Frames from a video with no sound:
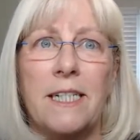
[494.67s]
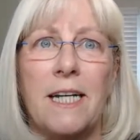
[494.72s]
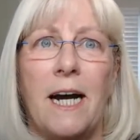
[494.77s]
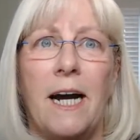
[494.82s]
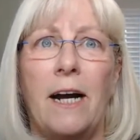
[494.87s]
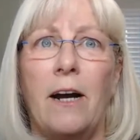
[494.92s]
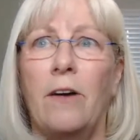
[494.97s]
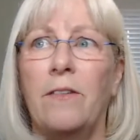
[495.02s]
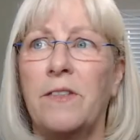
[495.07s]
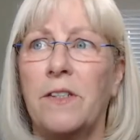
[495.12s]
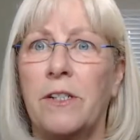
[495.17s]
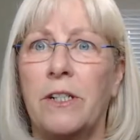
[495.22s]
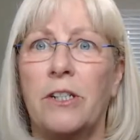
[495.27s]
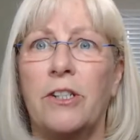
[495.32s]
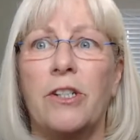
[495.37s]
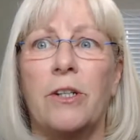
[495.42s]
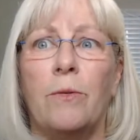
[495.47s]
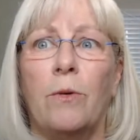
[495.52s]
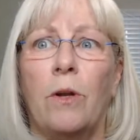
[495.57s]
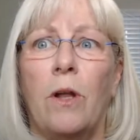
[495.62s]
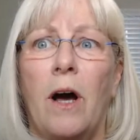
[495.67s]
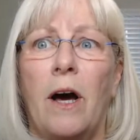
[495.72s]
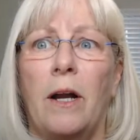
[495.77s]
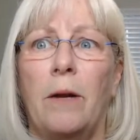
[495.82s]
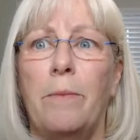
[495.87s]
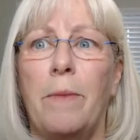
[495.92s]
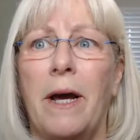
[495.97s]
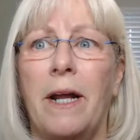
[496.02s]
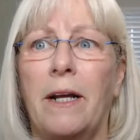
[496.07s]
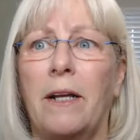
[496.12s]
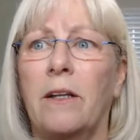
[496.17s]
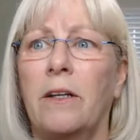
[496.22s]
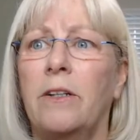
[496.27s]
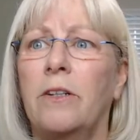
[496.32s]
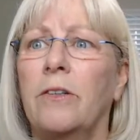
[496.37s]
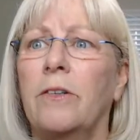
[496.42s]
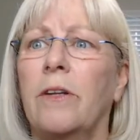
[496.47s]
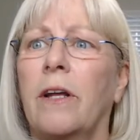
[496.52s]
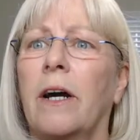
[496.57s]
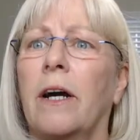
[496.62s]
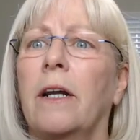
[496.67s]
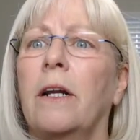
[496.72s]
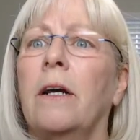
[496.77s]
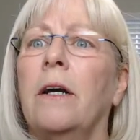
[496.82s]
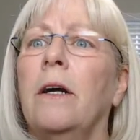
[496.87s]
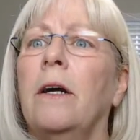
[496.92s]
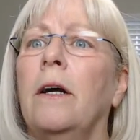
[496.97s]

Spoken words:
tie off stitch. It will automatically do that.